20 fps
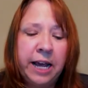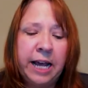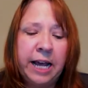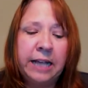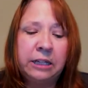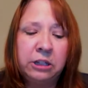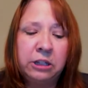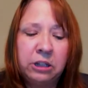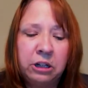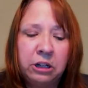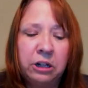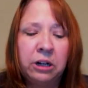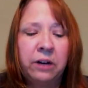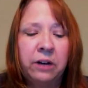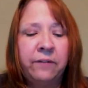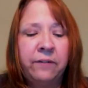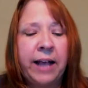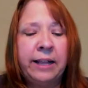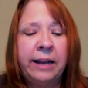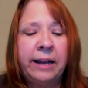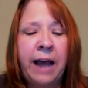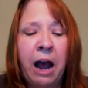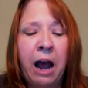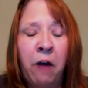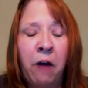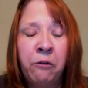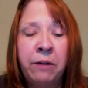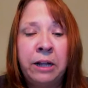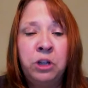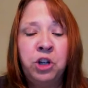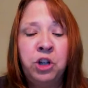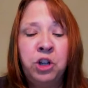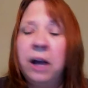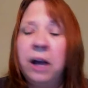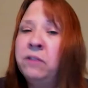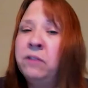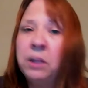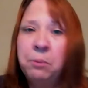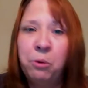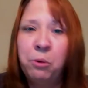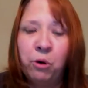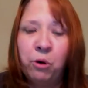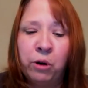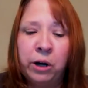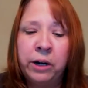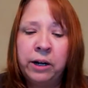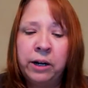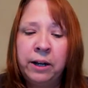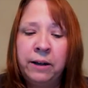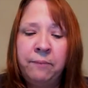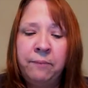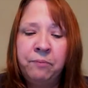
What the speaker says: and serve as an outreach of support